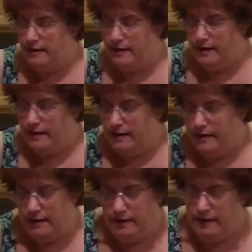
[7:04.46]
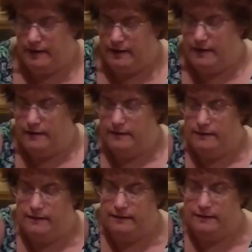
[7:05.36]

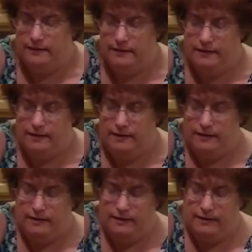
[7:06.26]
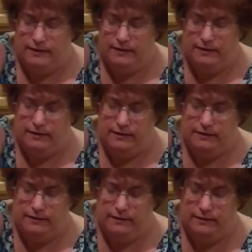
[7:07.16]

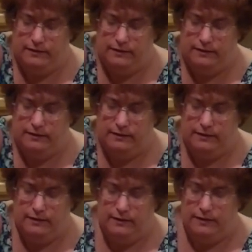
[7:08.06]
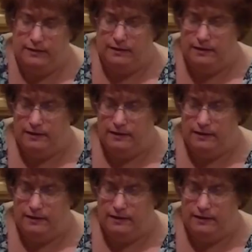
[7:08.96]
No one is speaking in this clip.